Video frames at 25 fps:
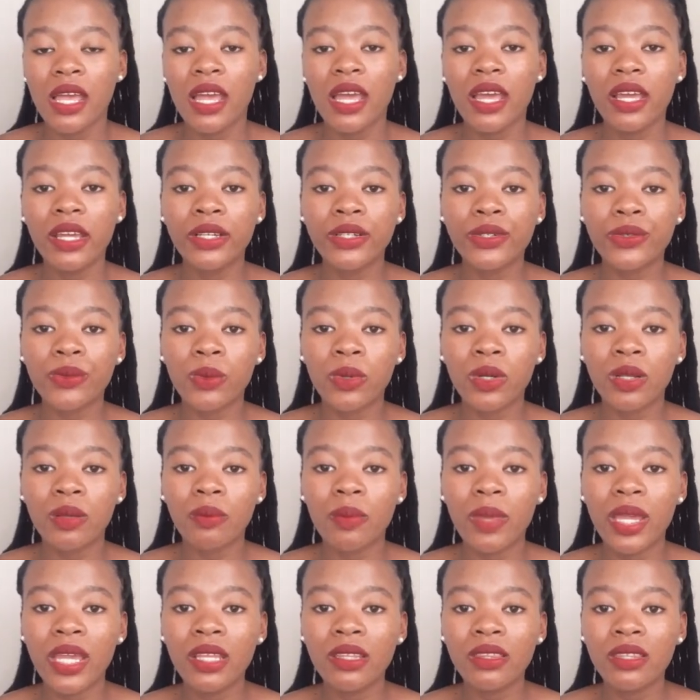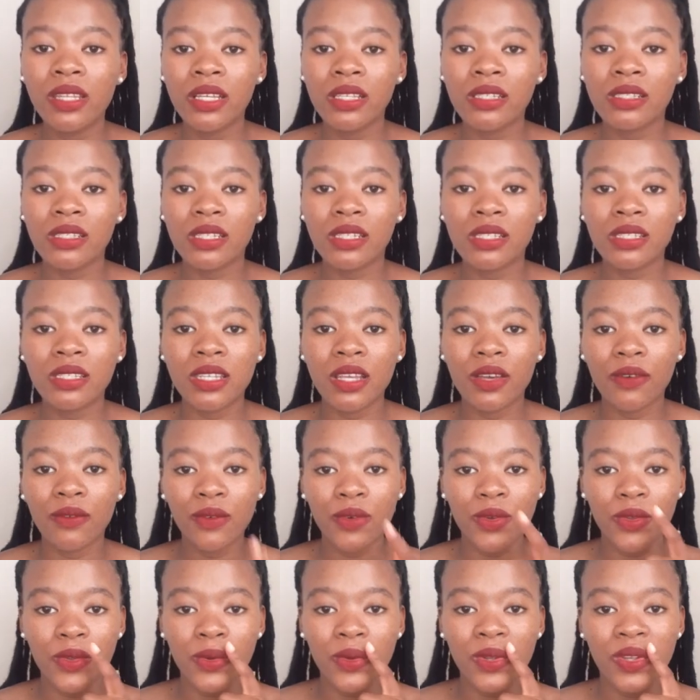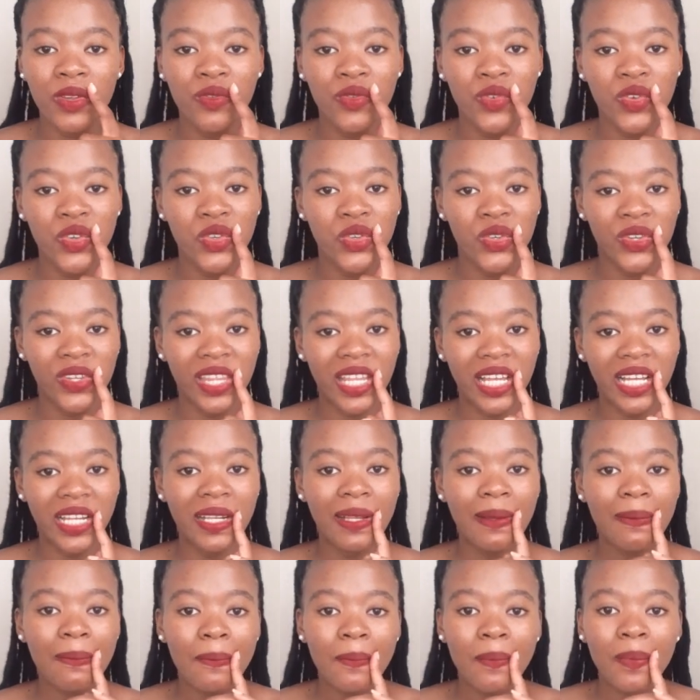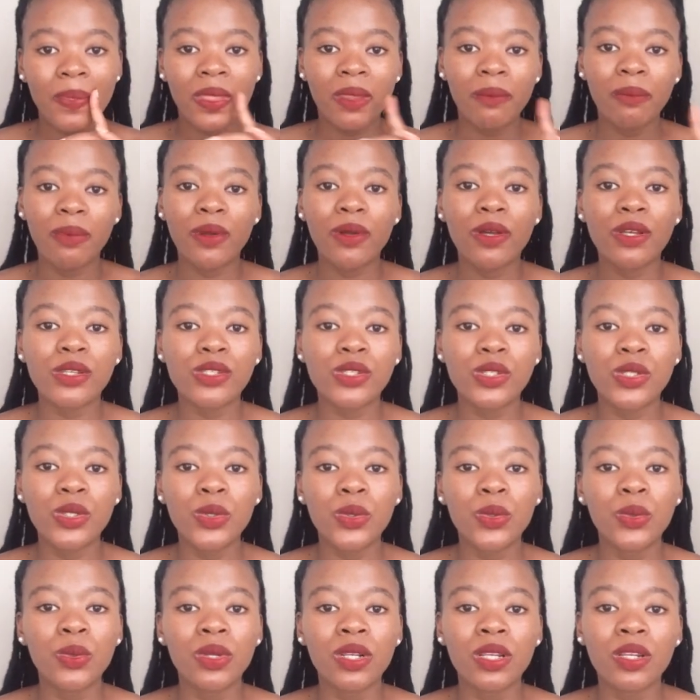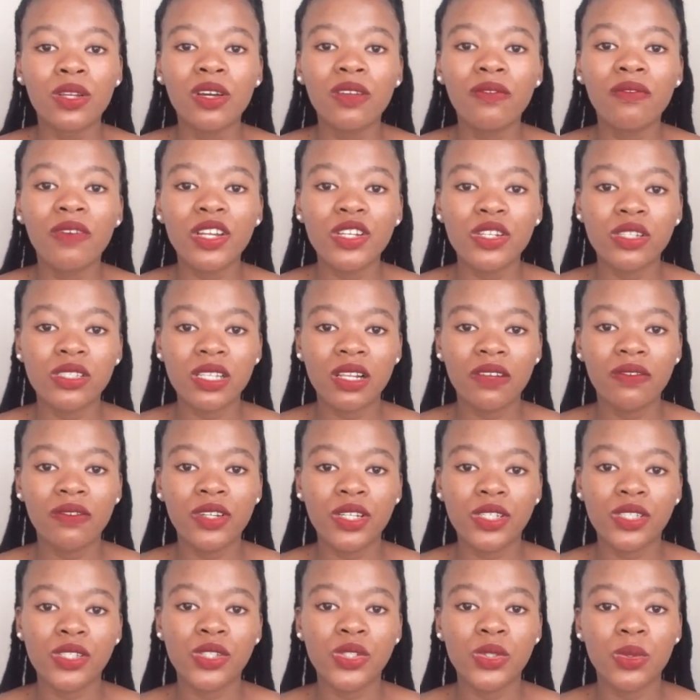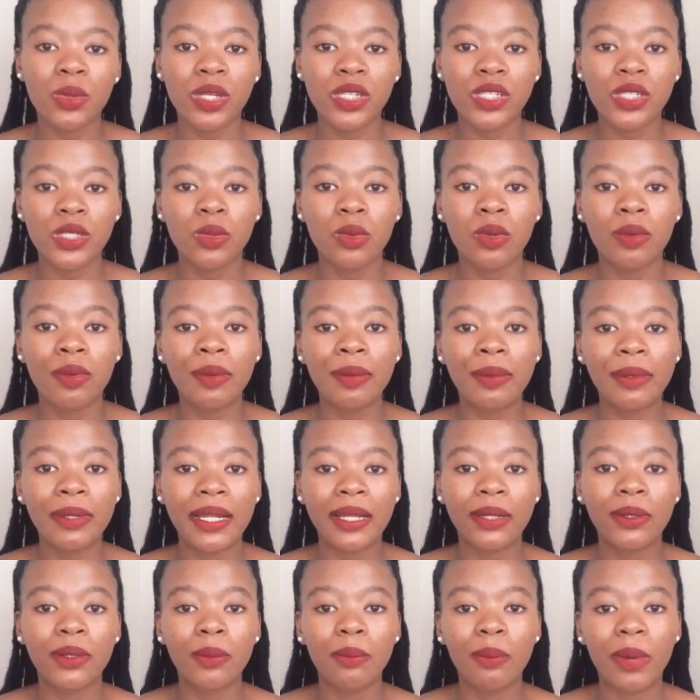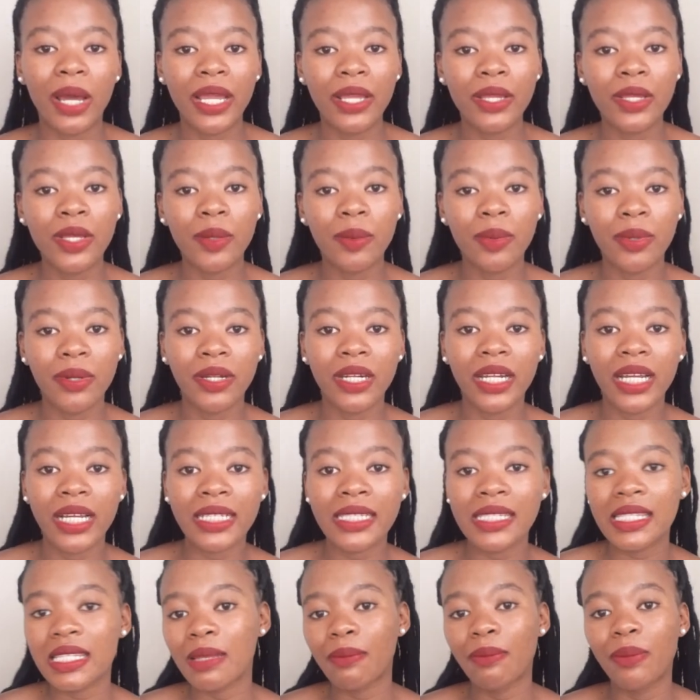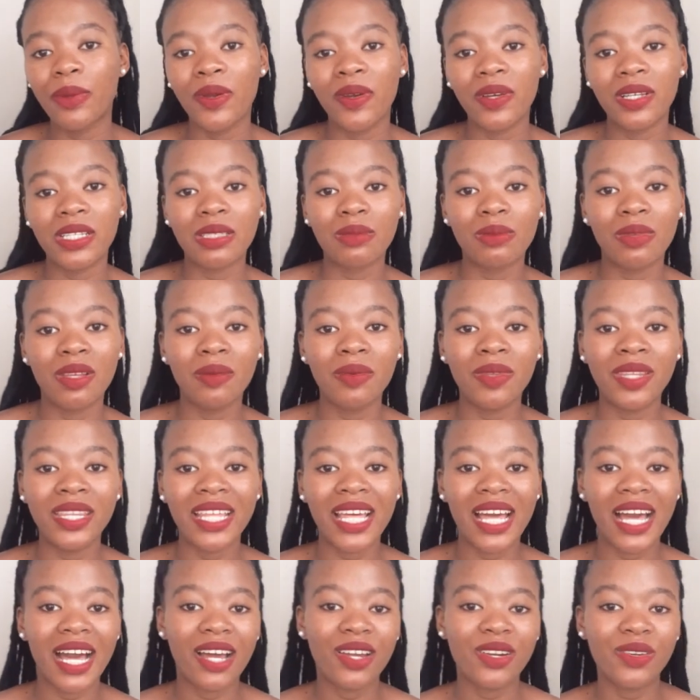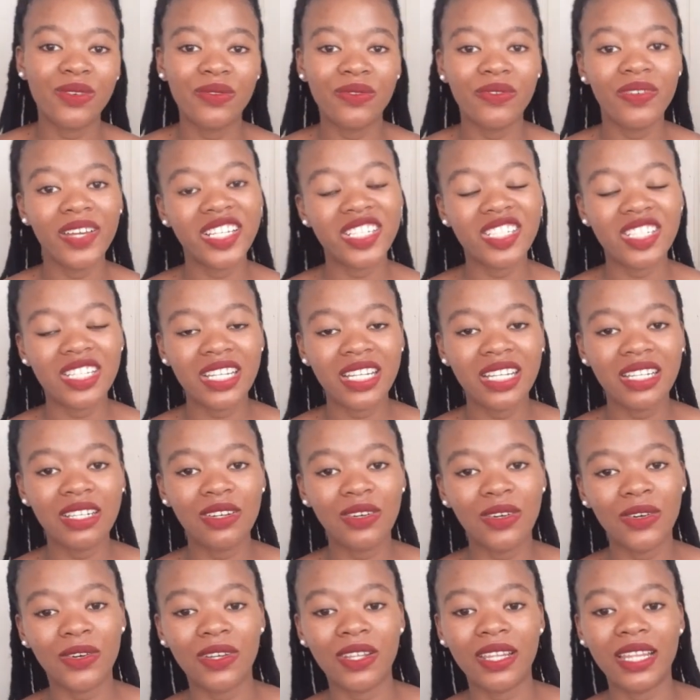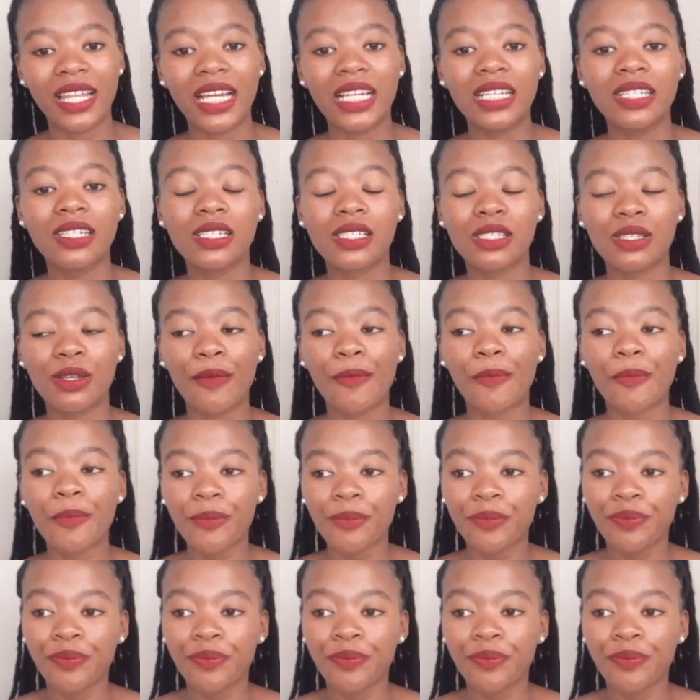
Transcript: It will make things easier for you if you do that, because you will not find yourself in a situation where people are not buying your products because maybe they are out of fashion or all that. So